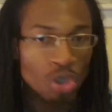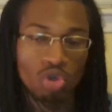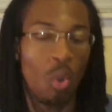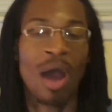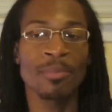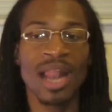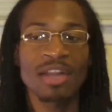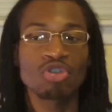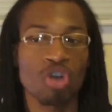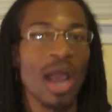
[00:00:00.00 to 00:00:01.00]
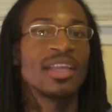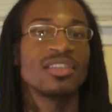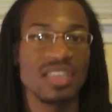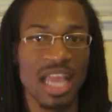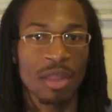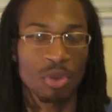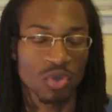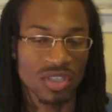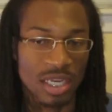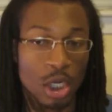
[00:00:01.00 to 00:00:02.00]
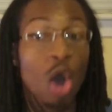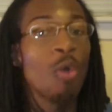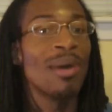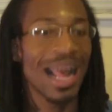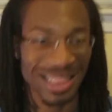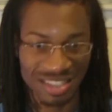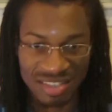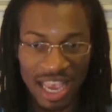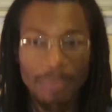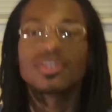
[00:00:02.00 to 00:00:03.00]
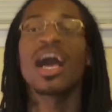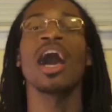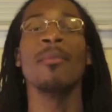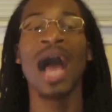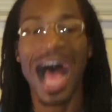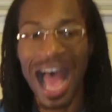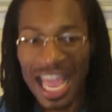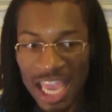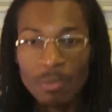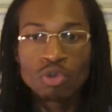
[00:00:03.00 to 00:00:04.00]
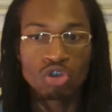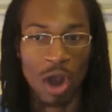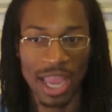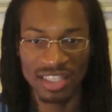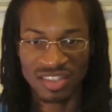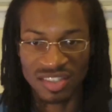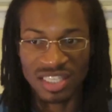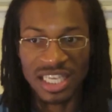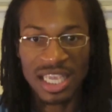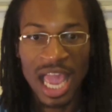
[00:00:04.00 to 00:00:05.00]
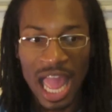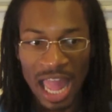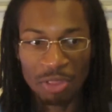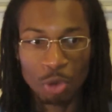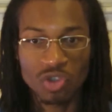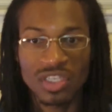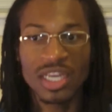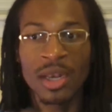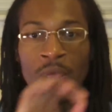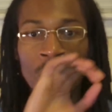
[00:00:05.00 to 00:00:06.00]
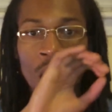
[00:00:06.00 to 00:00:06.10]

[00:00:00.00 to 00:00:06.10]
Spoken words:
So I'm not trying to see Athelstan go, but at the same time, I am trying to see Athelstan,